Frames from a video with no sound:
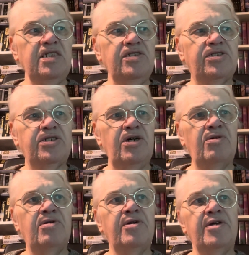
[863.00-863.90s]

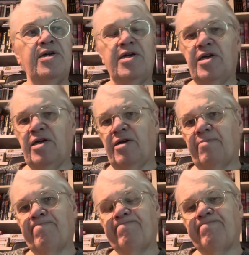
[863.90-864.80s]
So, uh,
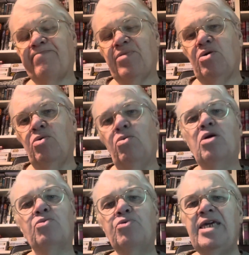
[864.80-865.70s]

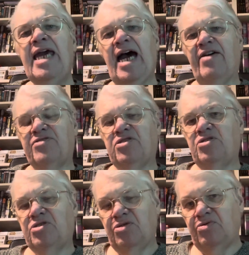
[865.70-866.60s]
what we have to
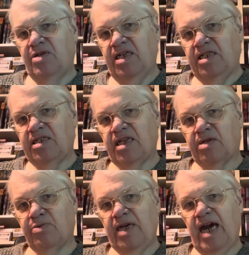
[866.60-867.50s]
do is
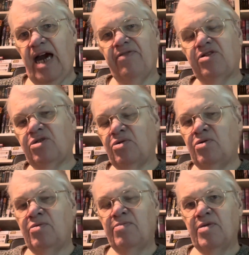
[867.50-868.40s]
that we have to
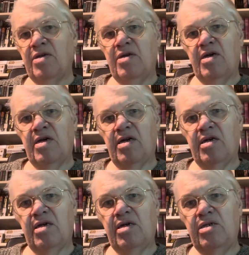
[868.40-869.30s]

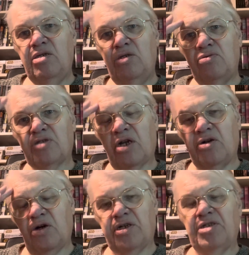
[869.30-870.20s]
uh, use our
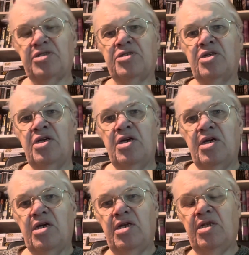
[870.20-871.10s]
nuggets
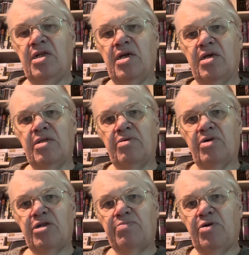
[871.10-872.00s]
in the
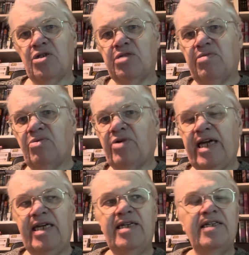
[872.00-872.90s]
right possible way.